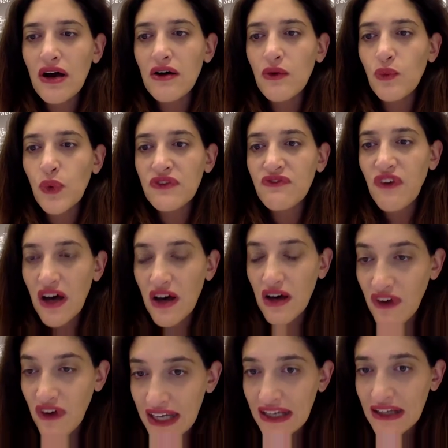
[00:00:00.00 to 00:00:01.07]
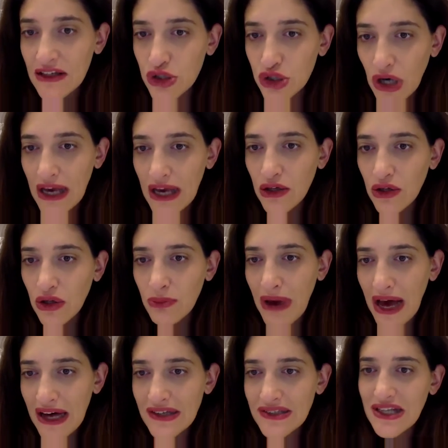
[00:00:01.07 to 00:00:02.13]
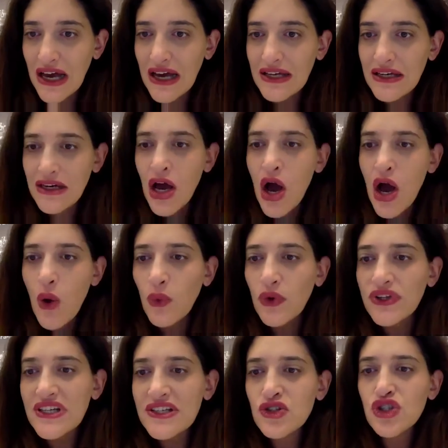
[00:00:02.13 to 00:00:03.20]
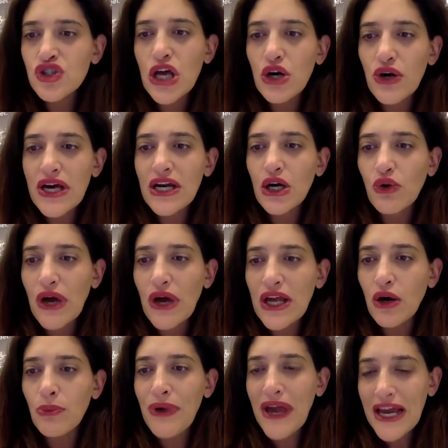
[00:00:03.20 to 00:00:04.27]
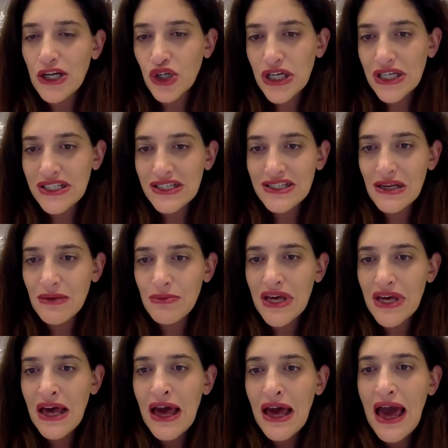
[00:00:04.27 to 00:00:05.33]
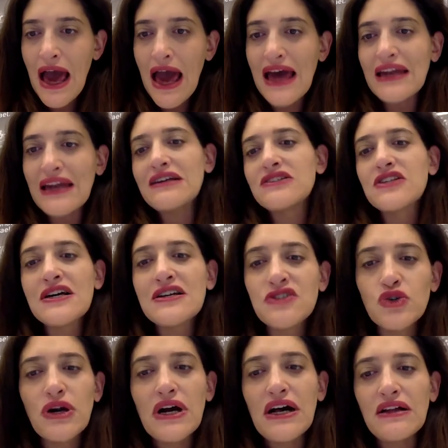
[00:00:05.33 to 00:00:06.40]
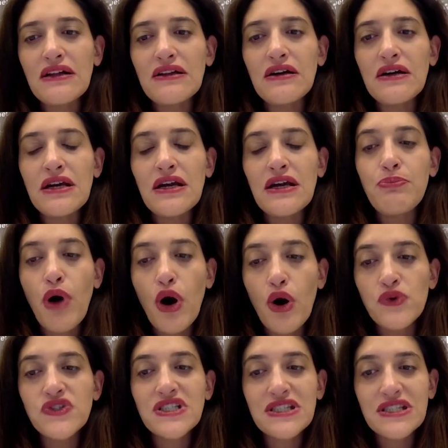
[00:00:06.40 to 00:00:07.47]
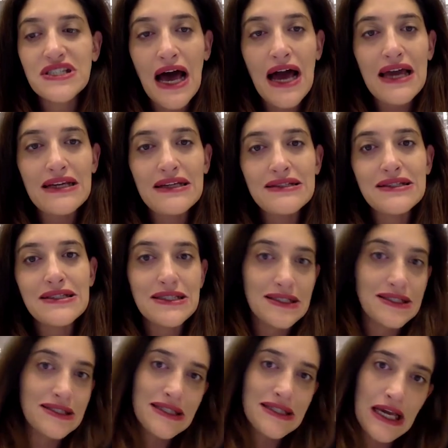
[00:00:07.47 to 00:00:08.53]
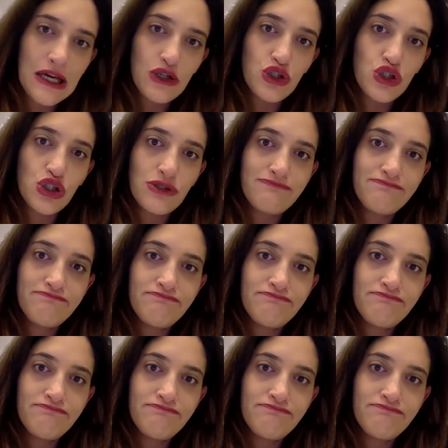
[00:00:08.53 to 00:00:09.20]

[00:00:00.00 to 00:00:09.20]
with finding the triangle in Palestine. Will this generate greater patriotism, and is Israel in a post-Zionist stage?